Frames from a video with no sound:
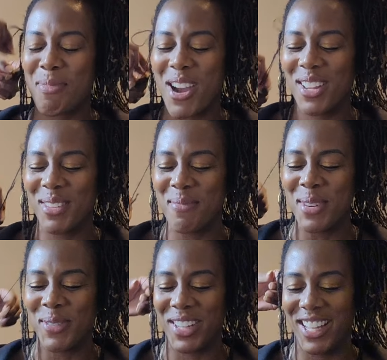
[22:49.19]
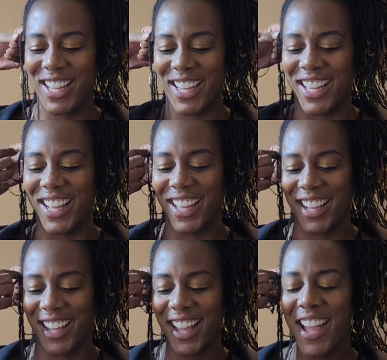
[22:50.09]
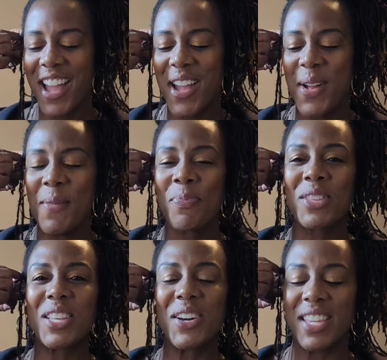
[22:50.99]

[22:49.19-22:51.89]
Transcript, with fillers: part of the movie. So